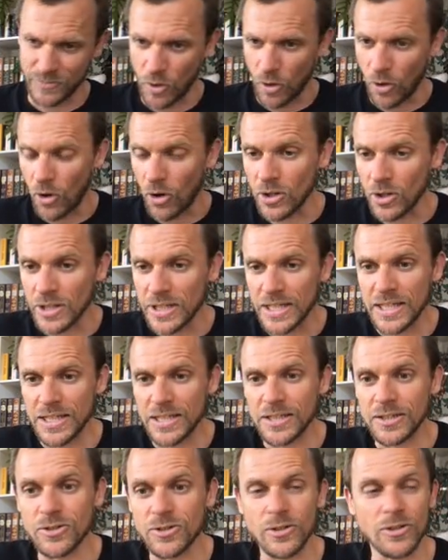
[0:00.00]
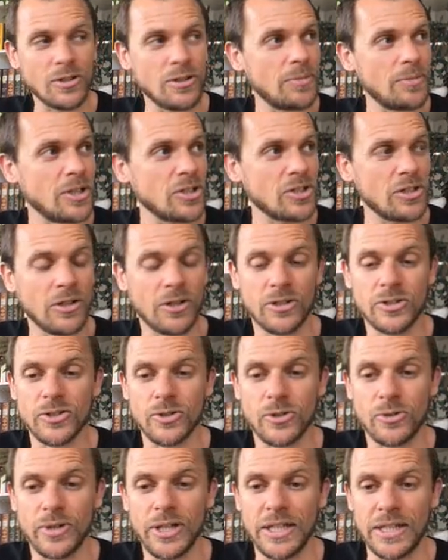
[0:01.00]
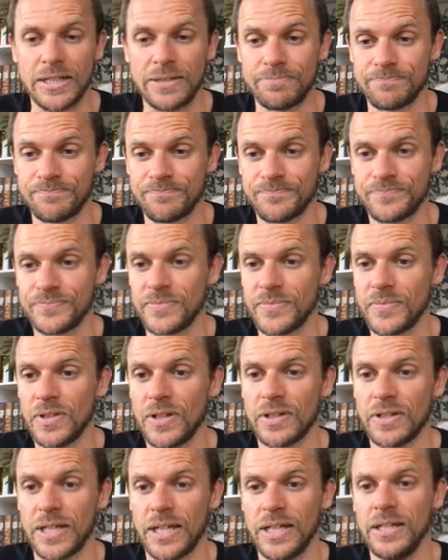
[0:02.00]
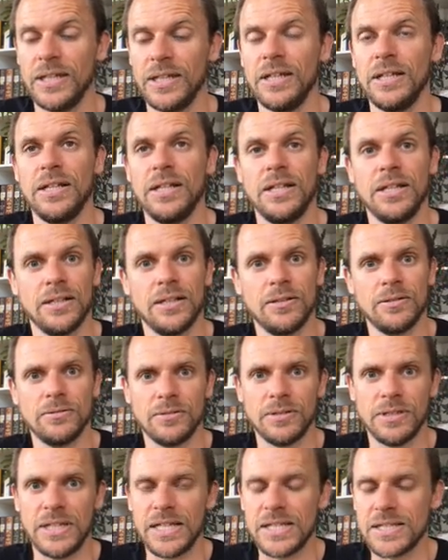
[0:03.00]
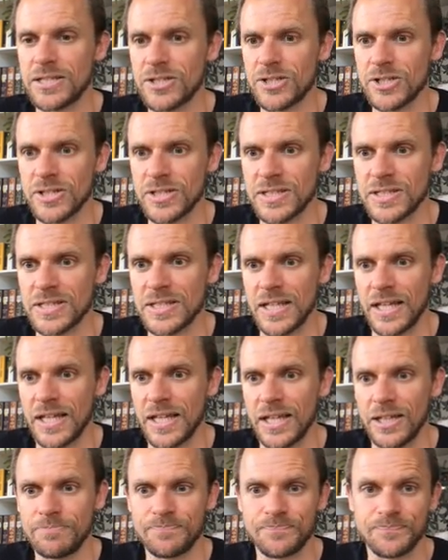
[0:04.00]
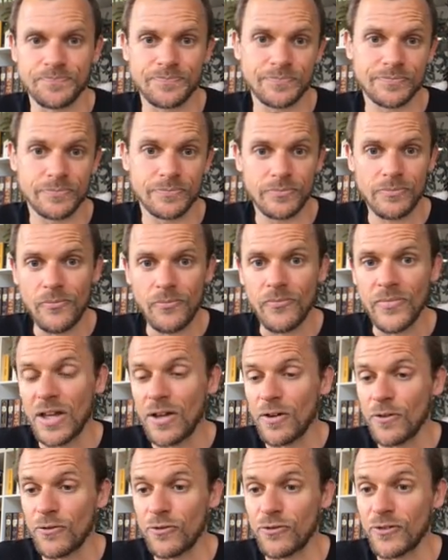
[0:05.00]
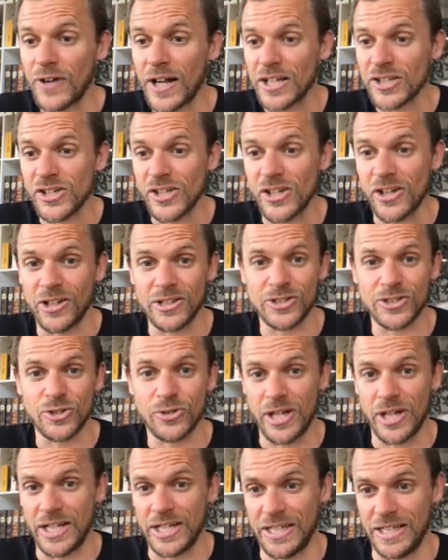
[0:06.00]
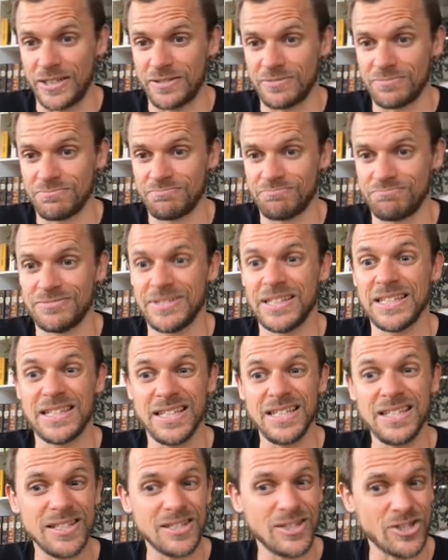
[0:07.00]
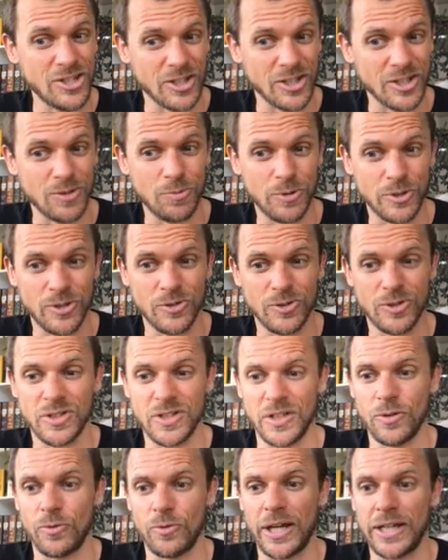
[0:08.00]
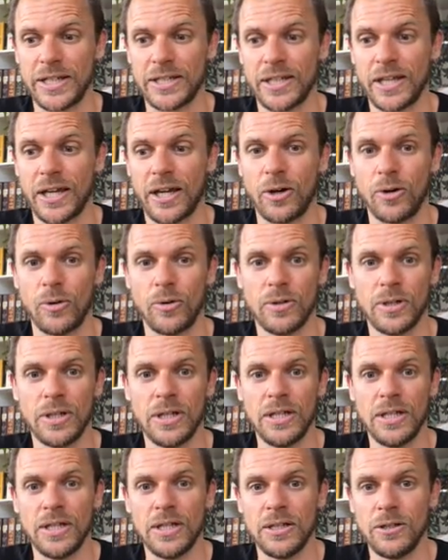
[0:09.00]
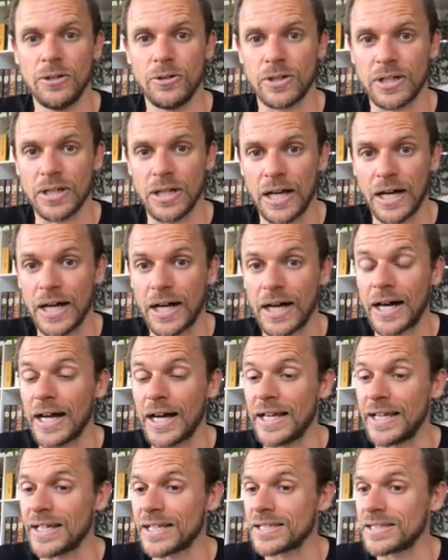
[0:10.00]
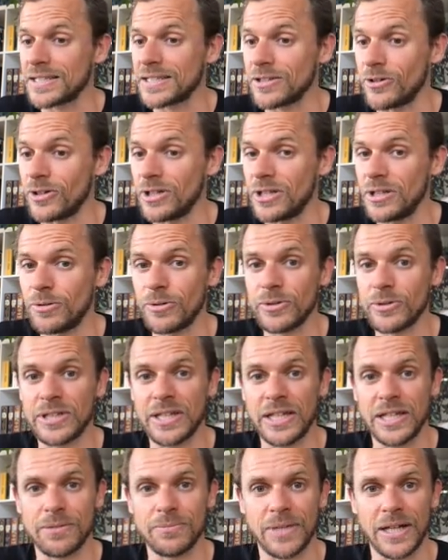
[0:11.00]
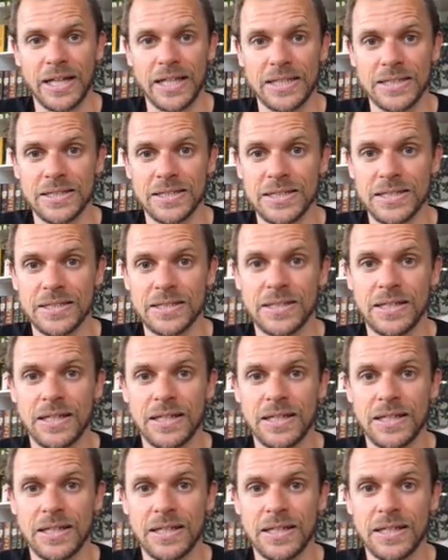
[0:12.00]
All in internal martial arts already. Okay, let's just say fascial training. This is just what you see right now. Look, I externally rotate my hands.